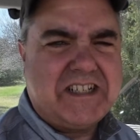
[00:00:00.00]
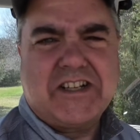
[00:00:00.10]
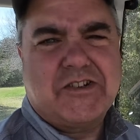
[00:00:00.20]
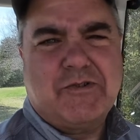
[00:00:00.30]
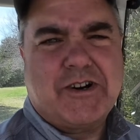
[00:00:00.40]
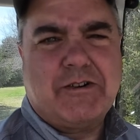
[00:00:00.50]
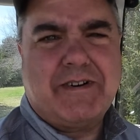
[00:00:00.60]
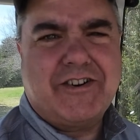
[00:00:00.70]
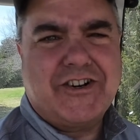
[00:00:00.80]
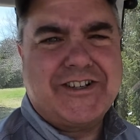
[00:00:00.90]
doesn't work in
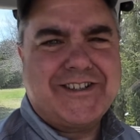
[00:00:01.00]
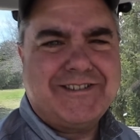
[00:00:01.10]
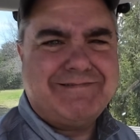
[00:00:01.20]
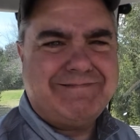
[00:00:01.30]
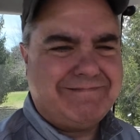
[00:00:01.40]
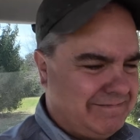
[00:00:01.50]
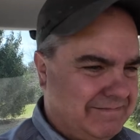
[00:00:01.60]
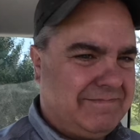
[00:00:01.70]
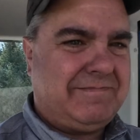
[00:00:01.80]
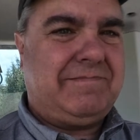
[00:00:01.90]
reverse.
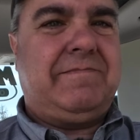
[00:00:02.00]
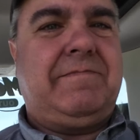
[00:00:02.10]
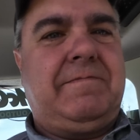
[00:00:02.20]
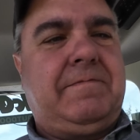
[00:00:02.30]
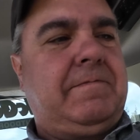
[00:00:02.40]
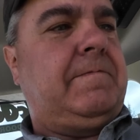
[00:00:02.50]
Now that